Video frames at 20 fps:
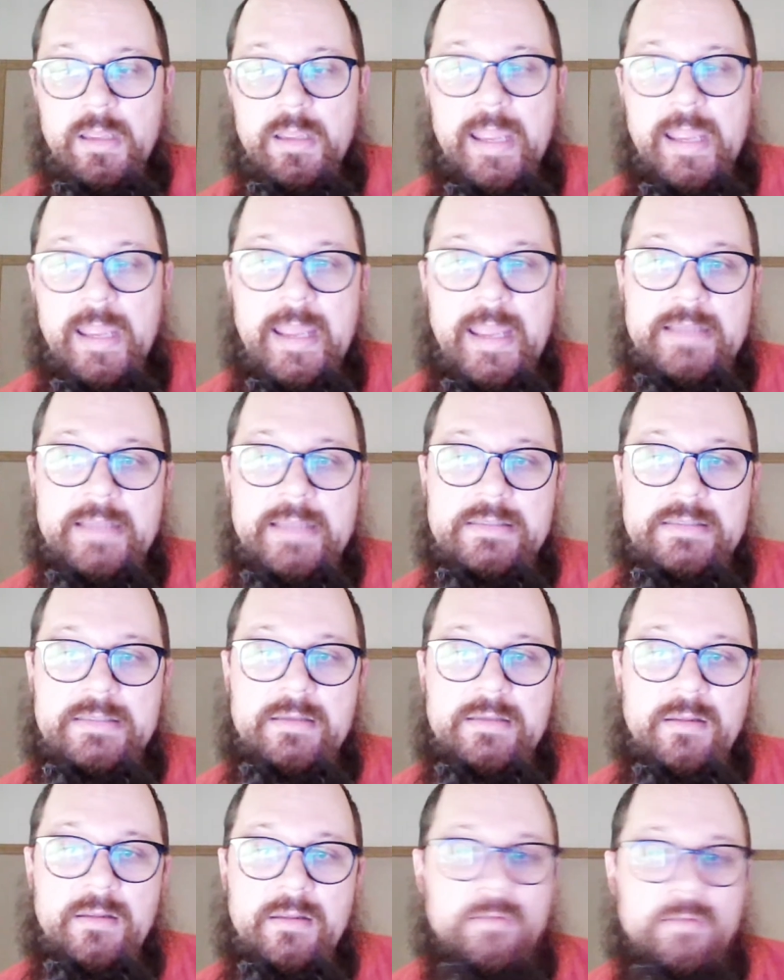And
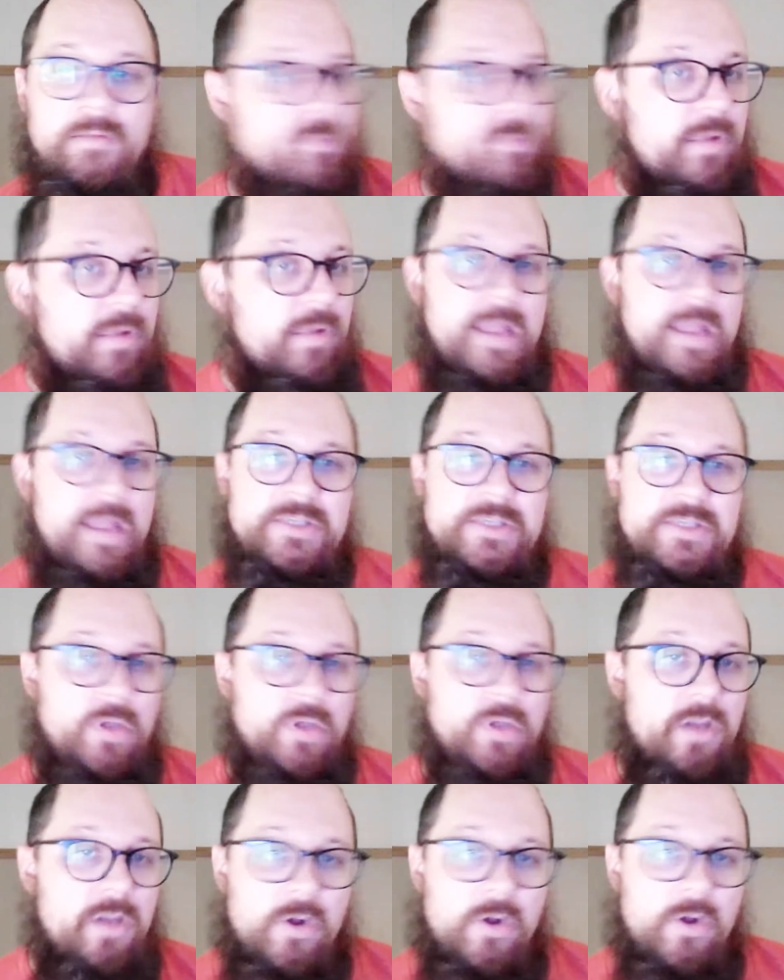as you all
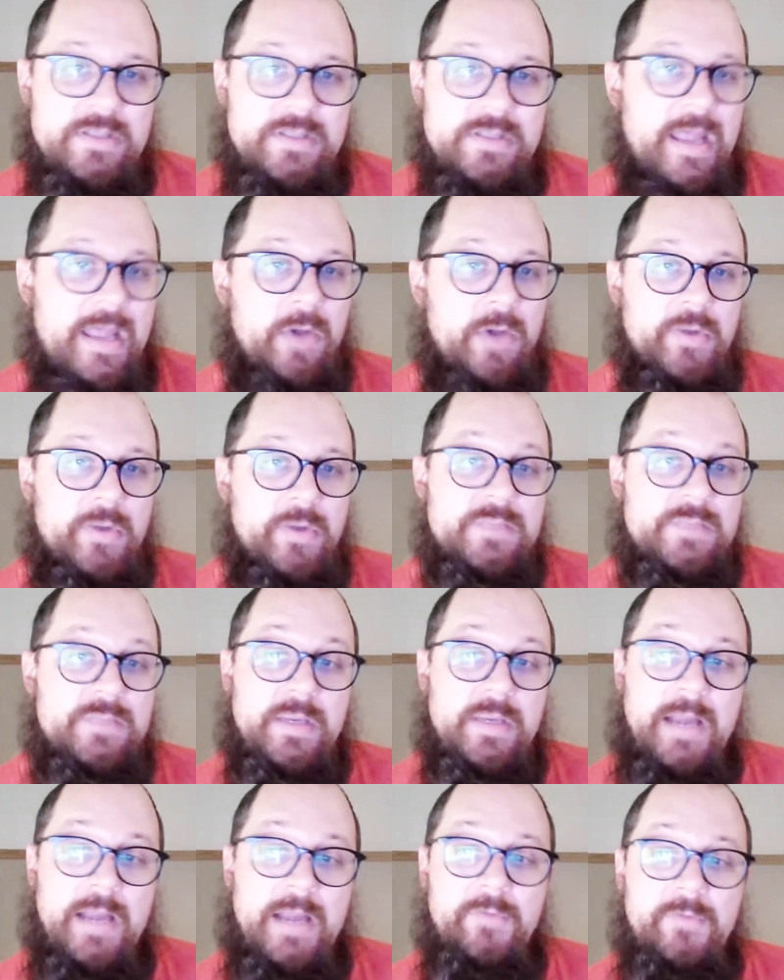know, it's the Algorithms
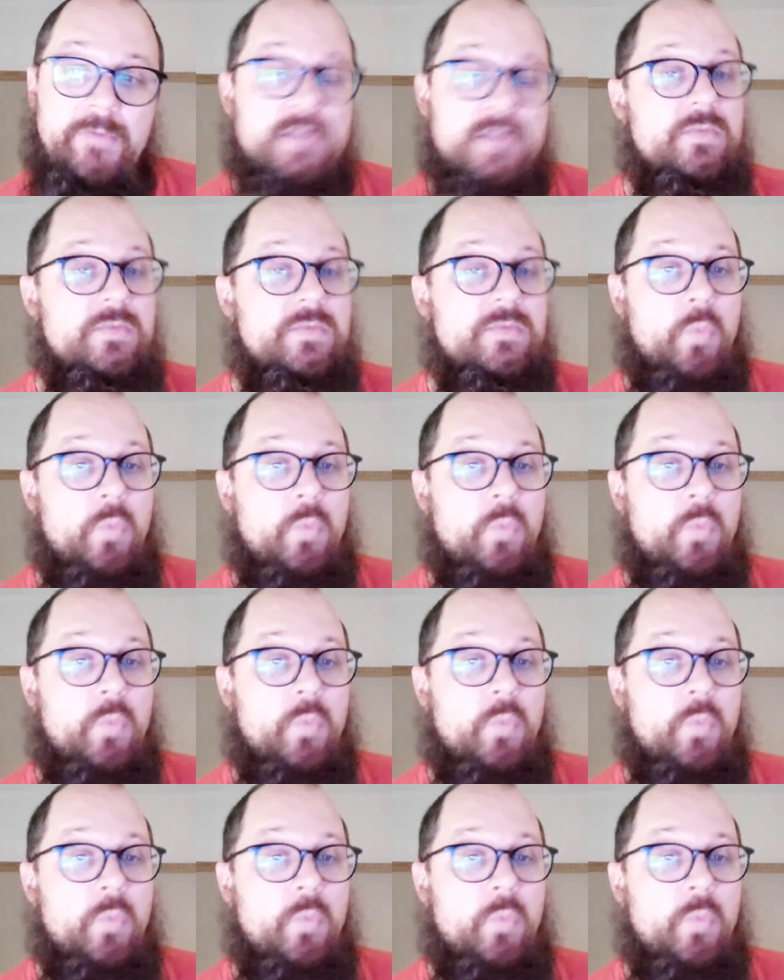Big Conference.